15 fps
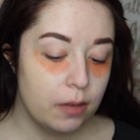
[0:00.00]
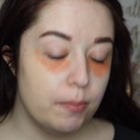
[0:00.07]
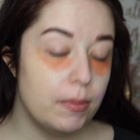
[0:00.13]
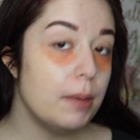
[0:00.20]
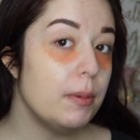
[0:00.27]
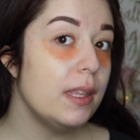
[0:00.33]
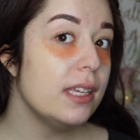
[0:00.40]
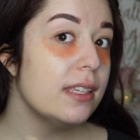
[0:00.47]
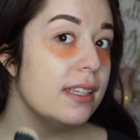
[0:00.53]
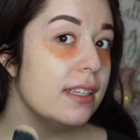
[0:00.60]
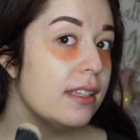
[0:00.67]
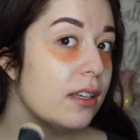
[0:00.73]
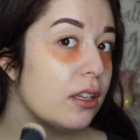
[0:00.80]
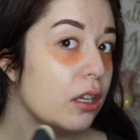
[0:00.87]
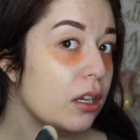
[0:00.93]
Maybe this
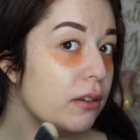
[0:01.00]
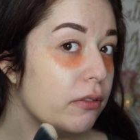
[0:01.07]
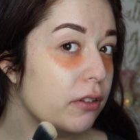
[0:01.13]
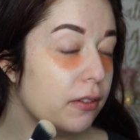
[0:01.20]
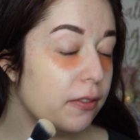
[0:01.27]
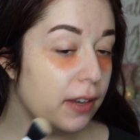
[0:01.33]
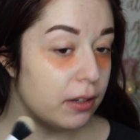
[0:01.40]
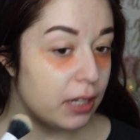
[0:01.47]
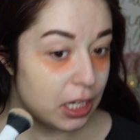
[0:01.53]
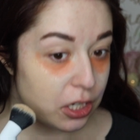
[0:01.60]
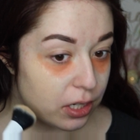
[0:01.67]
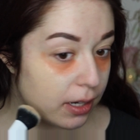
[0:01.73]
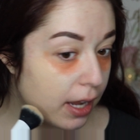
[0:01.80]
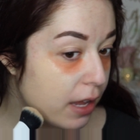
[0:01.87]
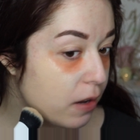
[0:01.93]
isn't good for
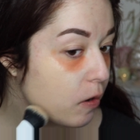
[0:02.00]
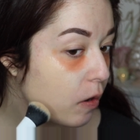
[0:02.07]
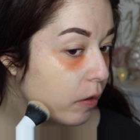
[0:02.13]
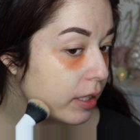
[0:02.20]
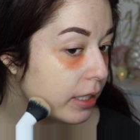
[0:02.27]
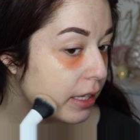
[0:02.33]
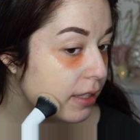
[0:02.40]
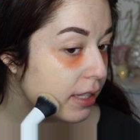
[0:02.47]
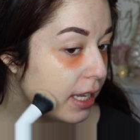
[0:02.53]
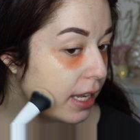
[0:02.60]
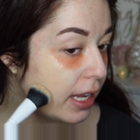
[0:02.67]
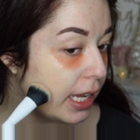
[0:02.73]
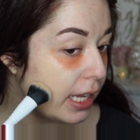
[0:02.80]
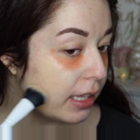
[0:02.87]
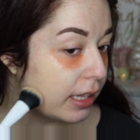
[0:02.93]
foundation. I don't know, because I see
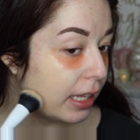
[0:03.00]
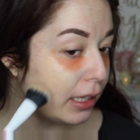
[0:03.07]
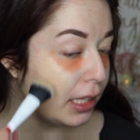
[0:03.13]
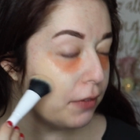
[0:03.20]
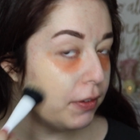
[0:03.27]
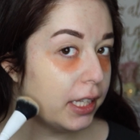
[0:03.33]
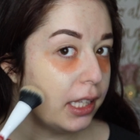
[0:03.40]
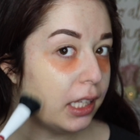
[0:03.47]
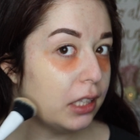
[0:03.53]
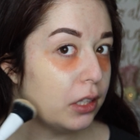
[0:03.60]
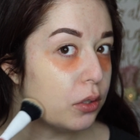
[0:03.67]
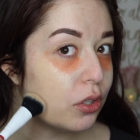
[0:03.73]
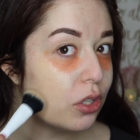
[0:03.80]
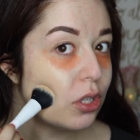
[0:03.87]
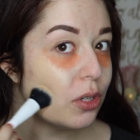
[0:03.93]
it like leaving like
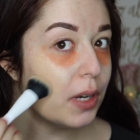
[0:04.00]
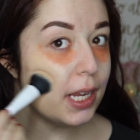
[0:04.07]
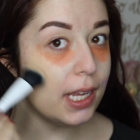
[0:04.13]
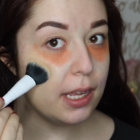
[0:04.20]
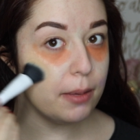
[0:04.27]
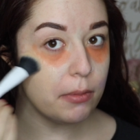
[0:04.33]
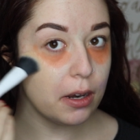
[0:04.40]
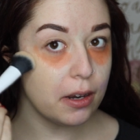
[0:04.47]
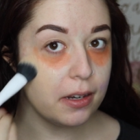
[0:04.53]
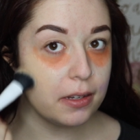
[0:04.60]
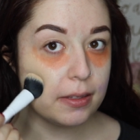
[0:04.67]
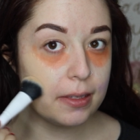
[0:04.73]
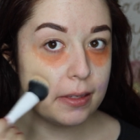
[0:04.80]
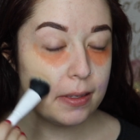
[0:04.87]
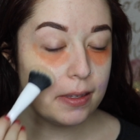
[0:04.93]
those streaky
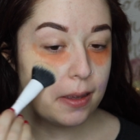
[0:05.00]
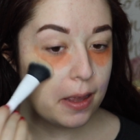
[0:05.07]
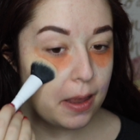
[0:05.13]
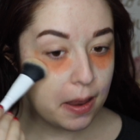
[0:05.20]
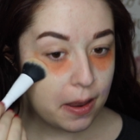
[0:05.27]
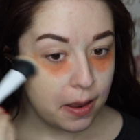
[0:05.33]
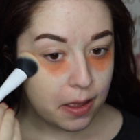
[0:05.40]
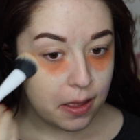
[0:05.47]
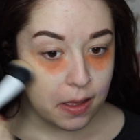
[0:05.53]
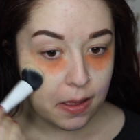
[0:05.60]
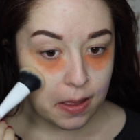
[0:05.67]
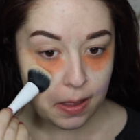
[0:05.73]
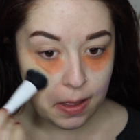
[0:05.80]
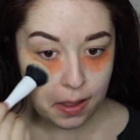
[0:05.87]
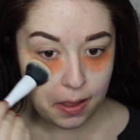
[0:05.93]
marks.
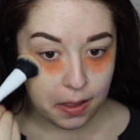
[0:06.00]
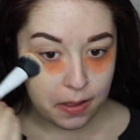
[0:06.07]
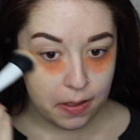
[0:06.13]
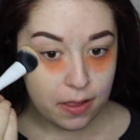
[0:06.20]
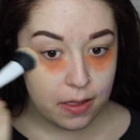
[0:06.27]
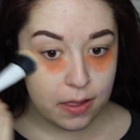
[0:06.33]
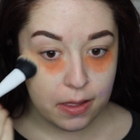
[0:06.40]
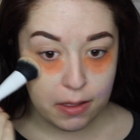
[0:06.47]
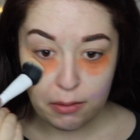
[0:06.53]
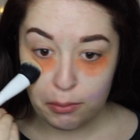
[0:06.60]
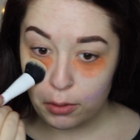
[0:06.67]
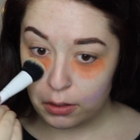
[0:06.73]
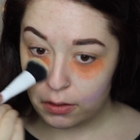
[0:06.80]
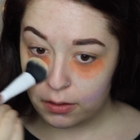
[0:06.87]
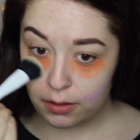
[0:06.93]
It